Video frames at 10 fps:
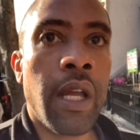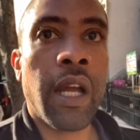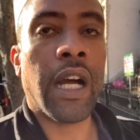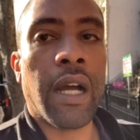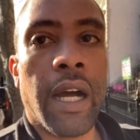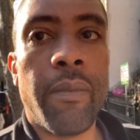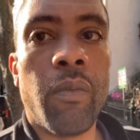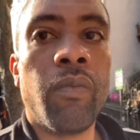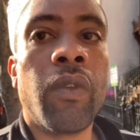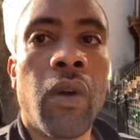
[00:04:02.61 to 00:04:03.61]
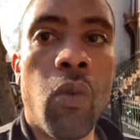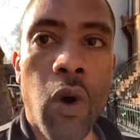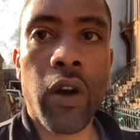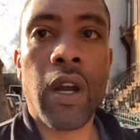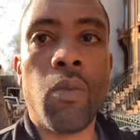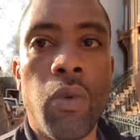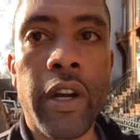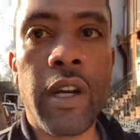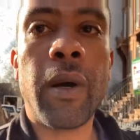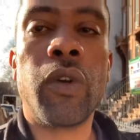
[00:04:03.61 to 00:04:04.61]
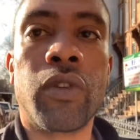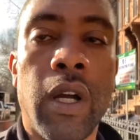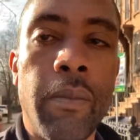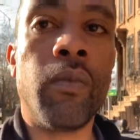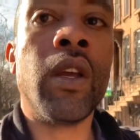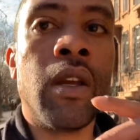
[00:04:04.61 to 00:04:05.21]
I'm worried about what's going